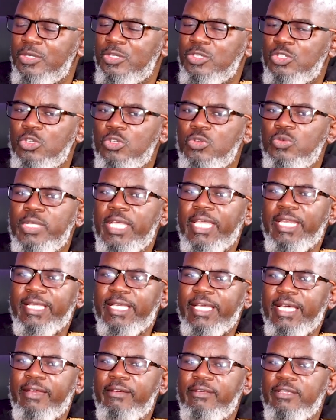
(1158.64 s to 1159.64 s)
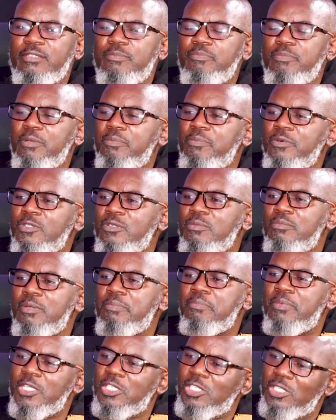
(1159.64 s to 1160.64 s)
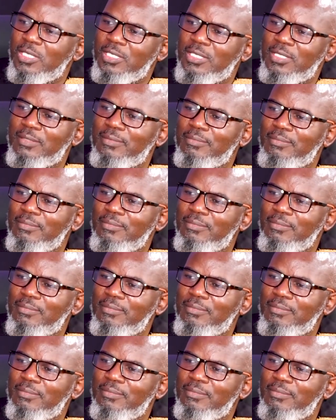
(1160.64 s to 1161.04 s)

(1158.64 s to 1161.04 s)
So do we encourage people to be patient?